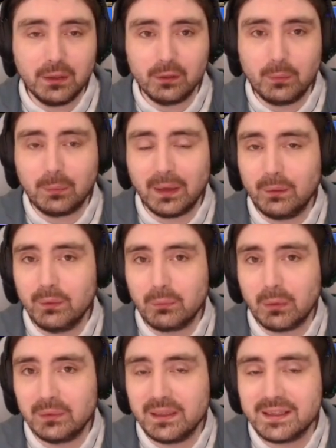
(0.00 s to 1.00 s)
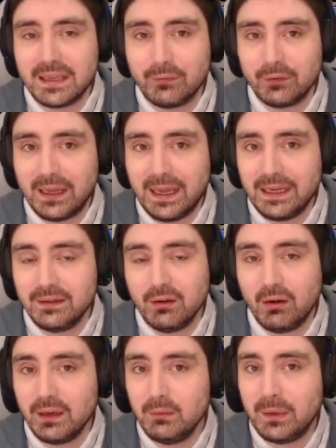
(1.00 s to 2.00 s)
be playing with probably 7, 8,
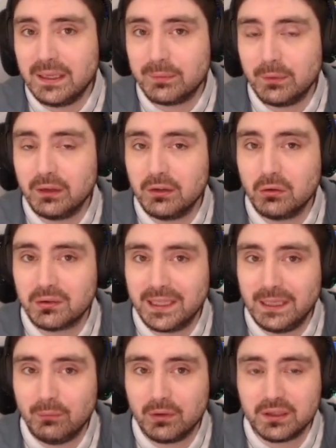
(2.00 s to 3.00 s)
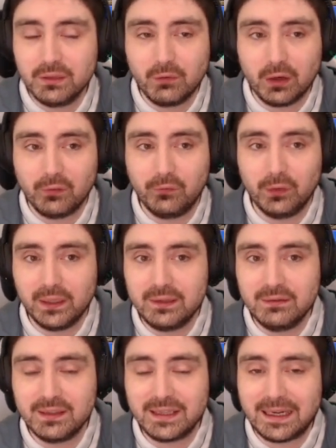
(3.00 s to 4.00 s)
9 Beastmen on your team once you've got a
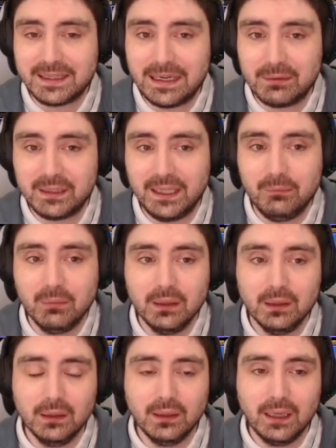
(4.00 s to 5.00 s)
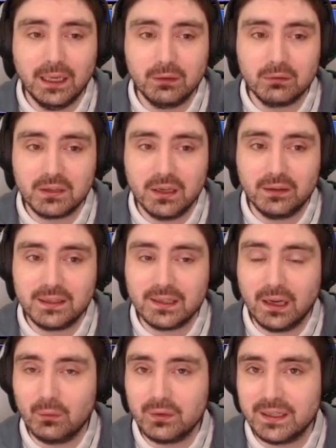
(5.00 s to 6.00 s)
fully stacked out team. You'll certainly
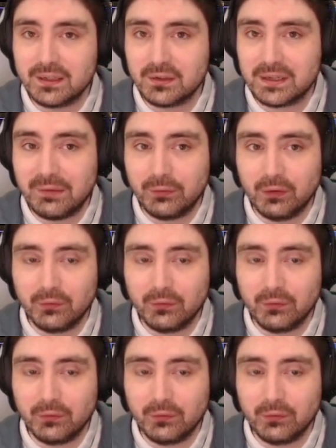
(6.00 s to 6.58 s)
start with 6 or 7